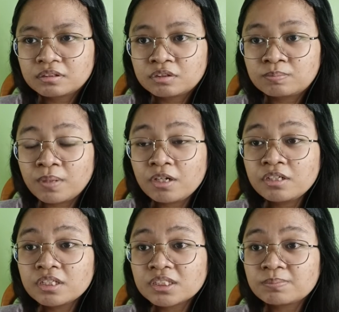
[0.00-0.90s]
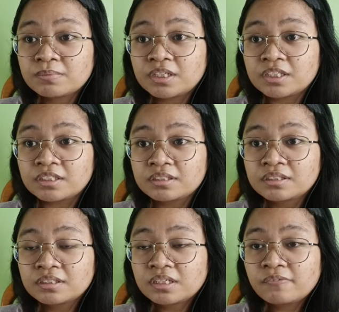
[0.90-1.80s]
You better not smile.
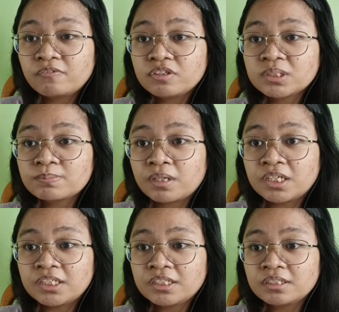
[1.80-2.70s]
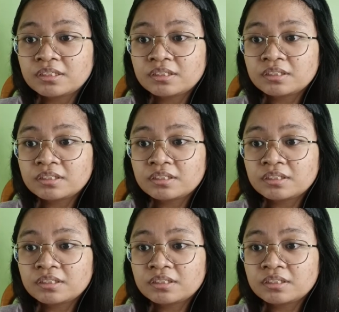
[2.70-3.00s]
If you smile...